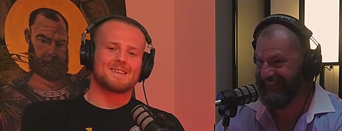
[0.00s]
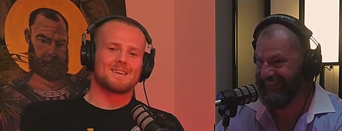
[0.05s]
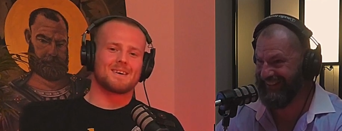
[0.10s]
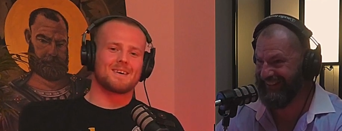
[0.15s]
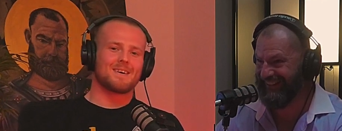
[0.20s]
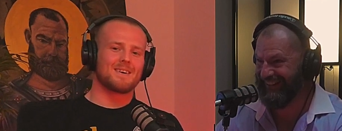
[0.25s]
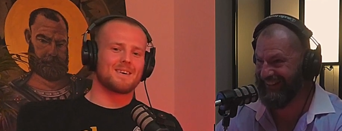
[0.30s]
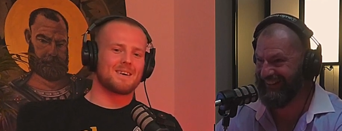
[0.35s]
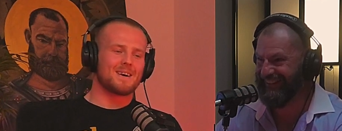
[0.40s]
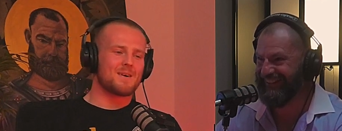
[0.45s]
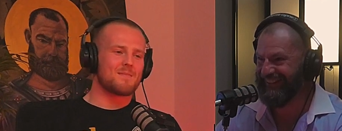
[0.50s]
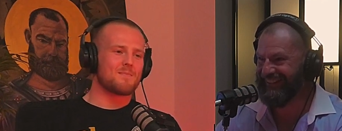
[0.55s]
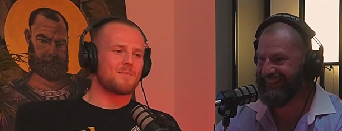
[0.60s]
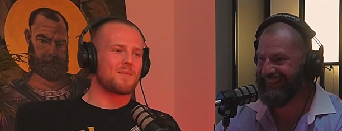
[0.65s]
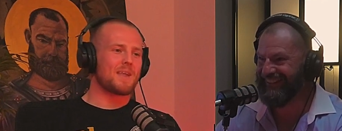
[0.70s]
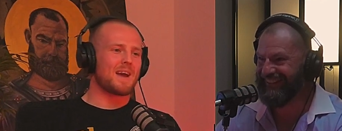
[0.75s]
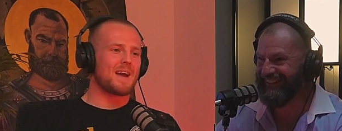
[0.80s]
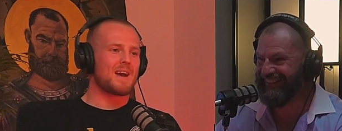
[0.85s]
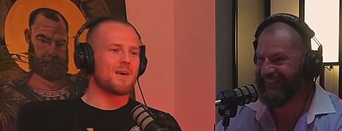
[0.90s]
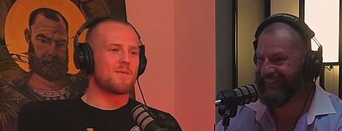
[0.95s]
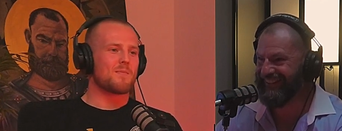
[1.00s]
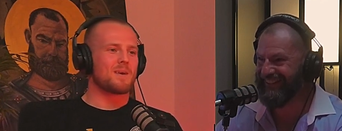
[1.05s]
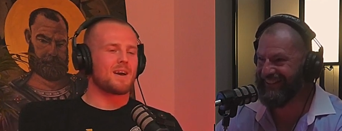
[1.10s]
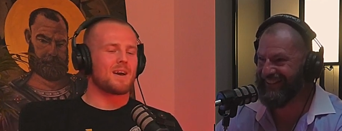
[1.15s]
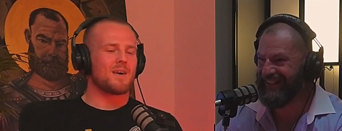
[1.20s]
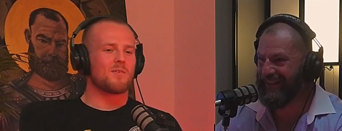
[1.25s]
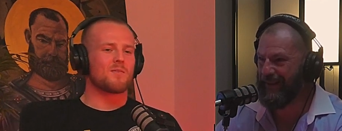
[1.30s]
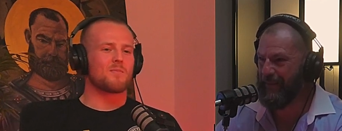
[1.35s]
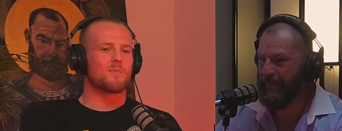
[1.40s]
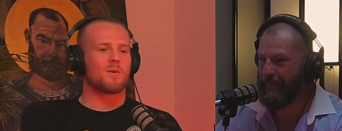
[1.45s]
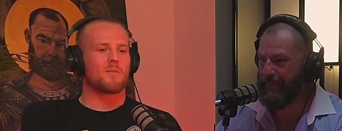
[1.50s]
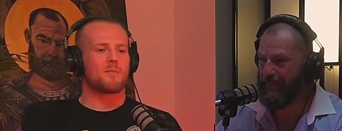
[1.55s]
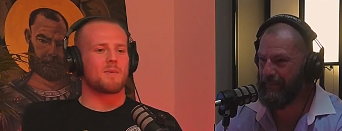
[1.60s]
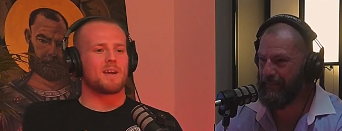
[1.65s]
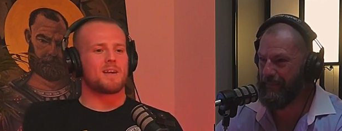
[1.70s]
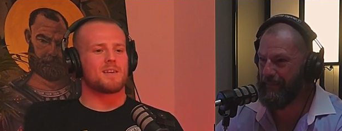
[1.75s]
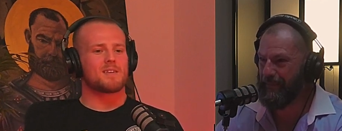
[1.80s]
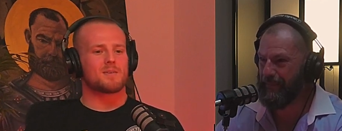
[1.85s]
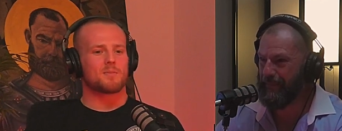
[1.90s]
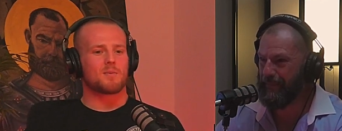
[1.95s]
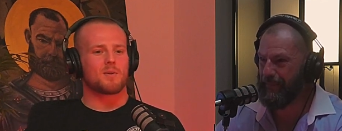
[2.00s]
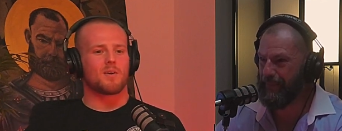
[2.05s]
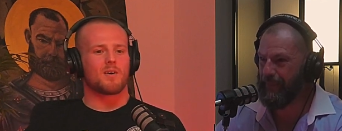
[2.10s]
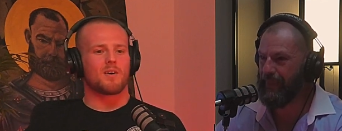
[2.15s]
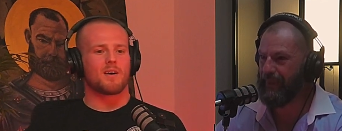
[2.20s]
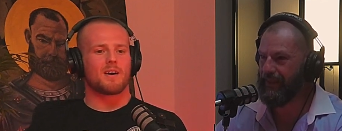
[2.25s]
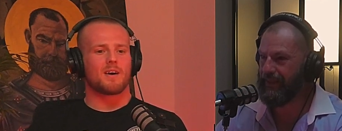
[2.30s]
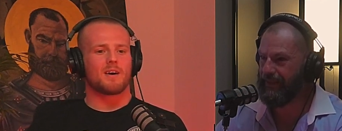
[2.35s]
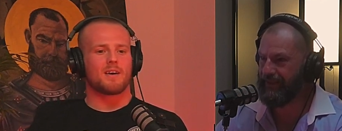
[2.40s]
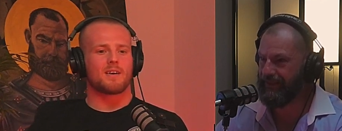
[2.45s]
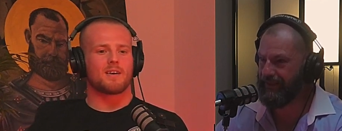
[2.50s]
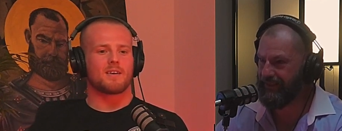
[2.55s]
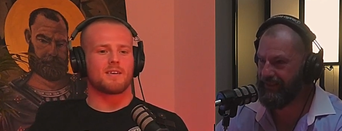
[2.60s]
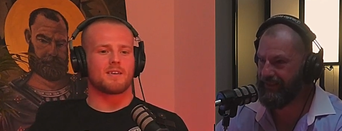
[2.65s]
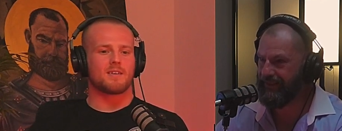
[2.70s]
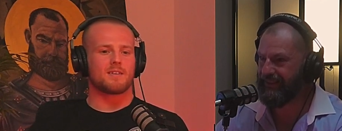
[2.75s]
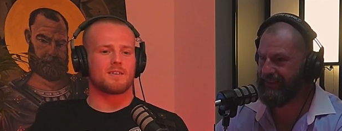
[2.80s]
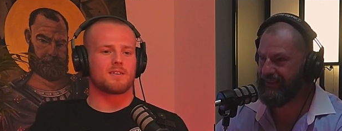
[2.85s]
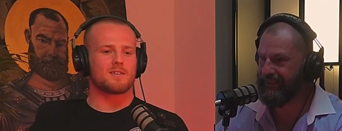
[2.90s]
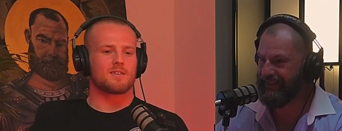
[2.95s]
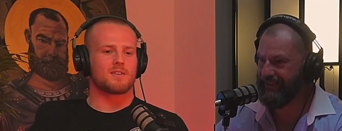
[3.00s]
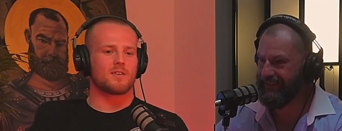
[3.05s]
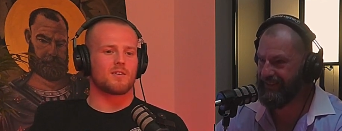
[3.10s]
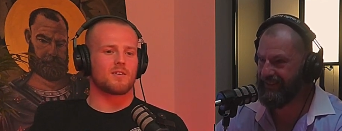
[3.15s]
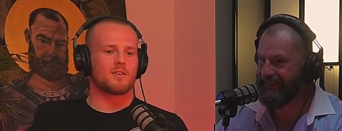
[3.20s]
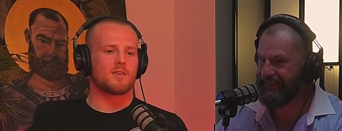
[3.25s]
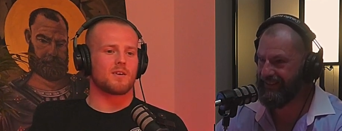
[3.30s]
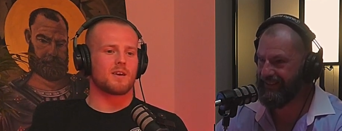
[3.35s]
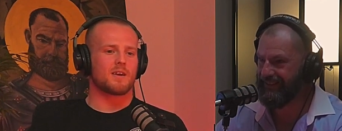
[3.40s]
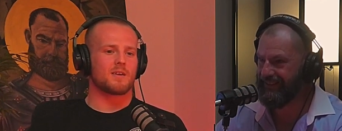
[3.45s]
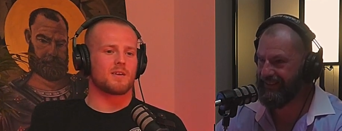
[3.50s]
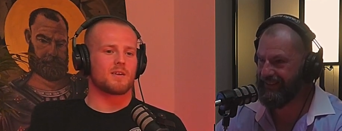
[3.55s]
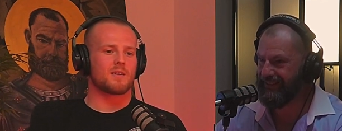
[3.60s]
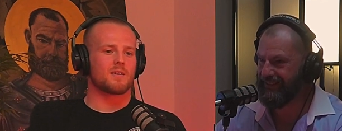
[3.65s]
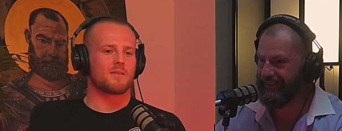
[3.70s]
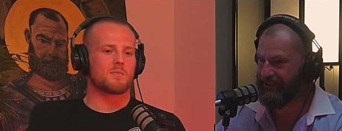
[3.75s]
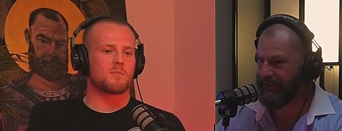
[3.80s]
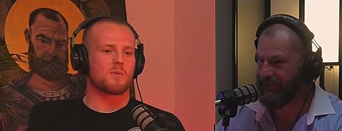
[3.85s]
Speaker 1: so um, they help me out with my meat supplier. Uh, so and